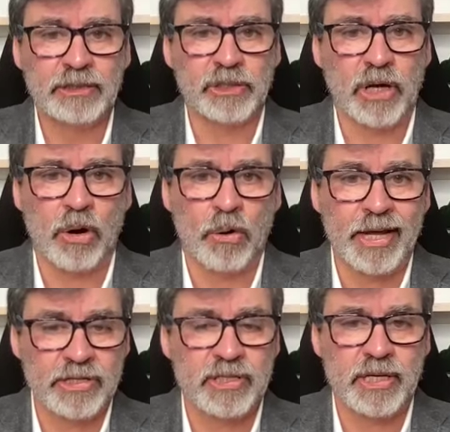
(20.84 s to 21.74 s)
So
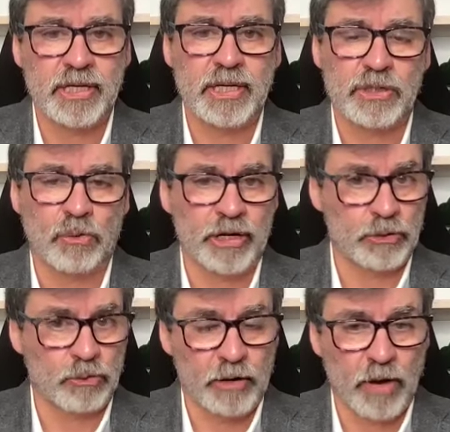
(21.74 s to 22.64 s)
is the
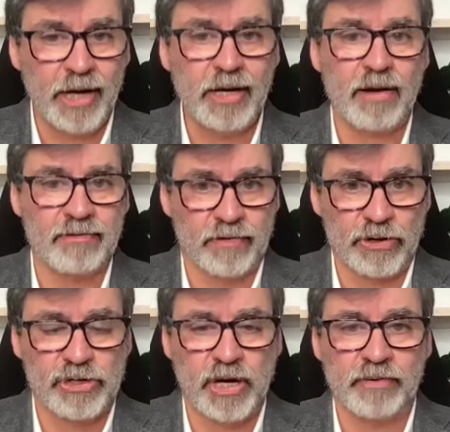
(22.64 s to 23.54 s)
2021
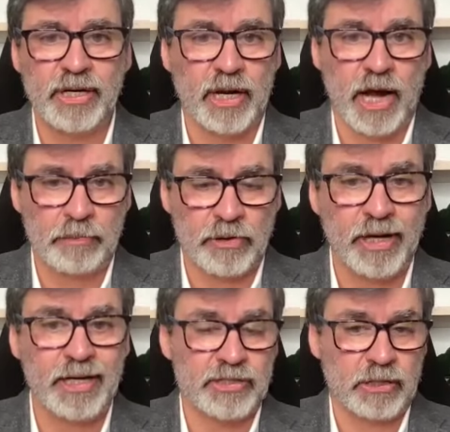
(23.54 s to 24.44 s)
version of it an
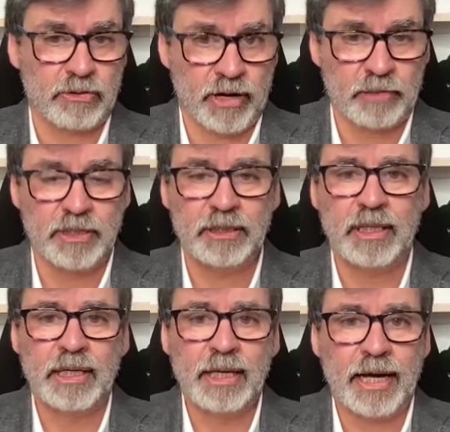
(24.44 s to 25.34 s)
upgrade? Is it credible?
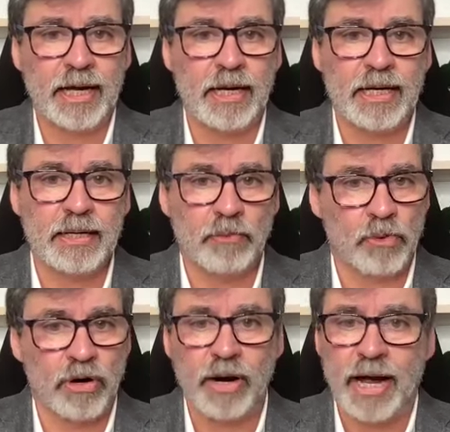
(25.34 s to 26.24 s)

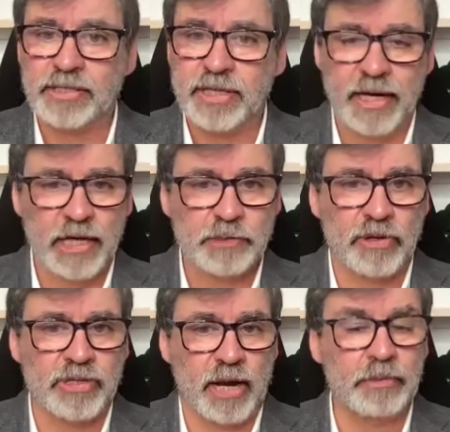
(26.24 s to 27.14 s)
We're asking
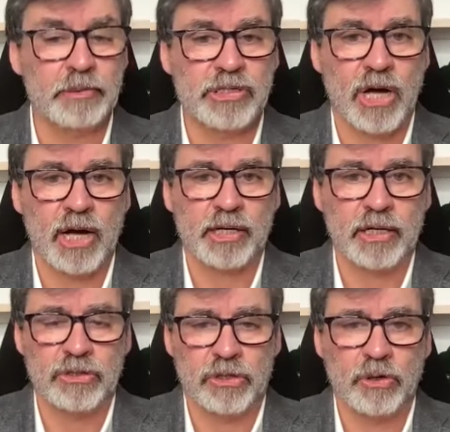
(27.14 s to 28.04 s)
experts, and I'm going to be
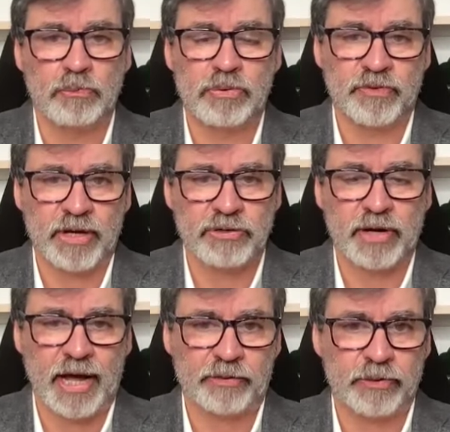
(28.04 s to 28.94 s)
talking to Professor
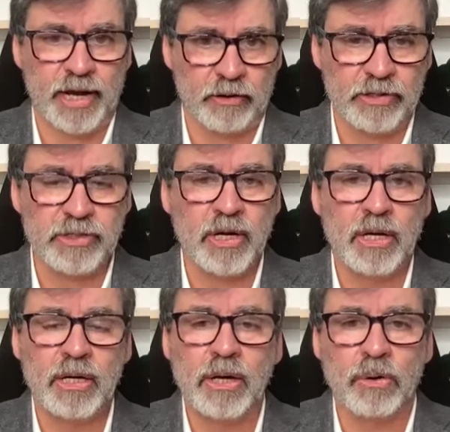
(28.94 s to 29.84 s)
Kathryn Harris,
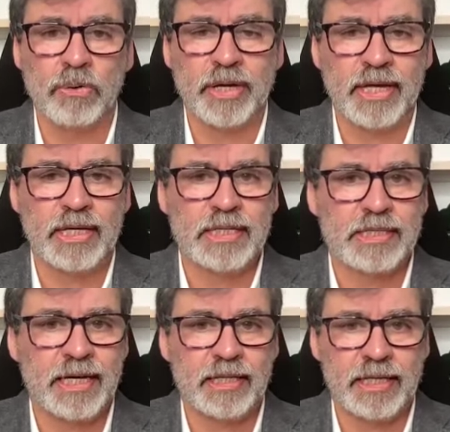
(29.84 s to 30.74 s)
who
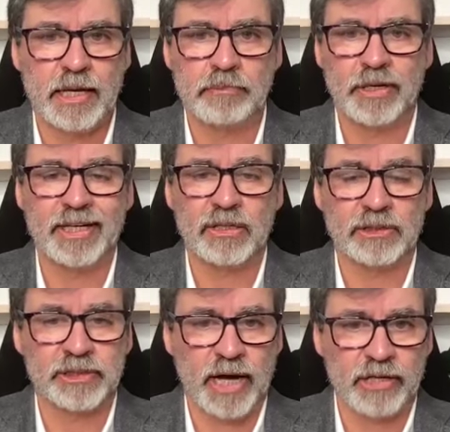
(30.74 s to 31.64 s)
is in the
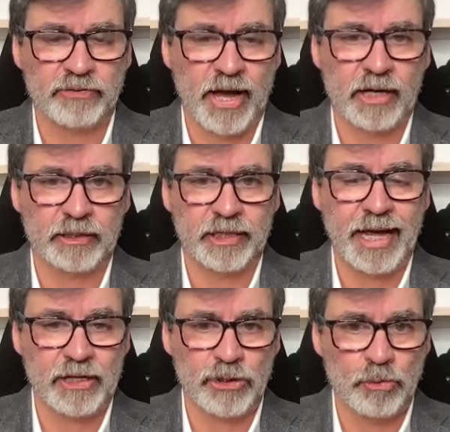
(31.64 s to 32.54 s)
political science faculty
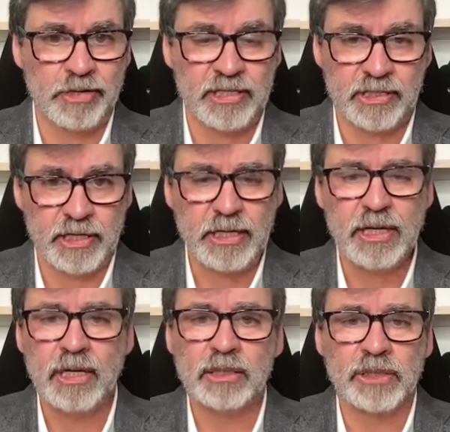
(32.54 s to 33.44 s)
at UBC.
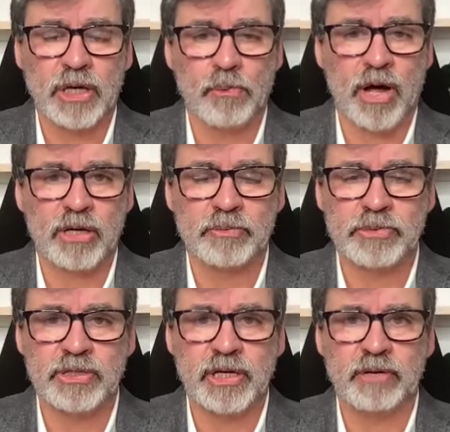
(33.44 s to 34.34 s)
So welcome
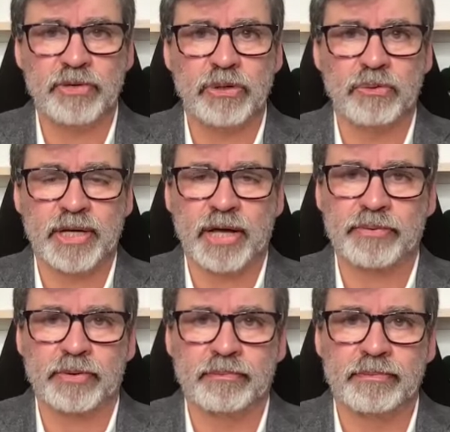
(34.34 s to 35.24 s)
to the interview,
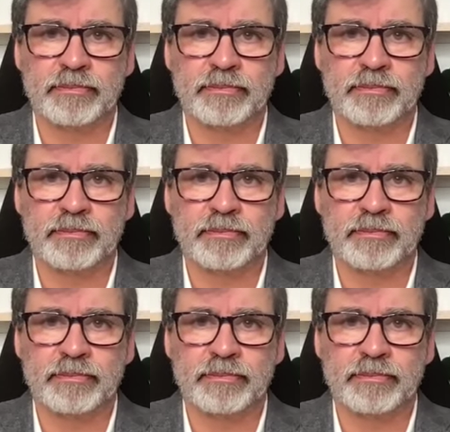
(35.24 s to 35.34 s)
Kathryn.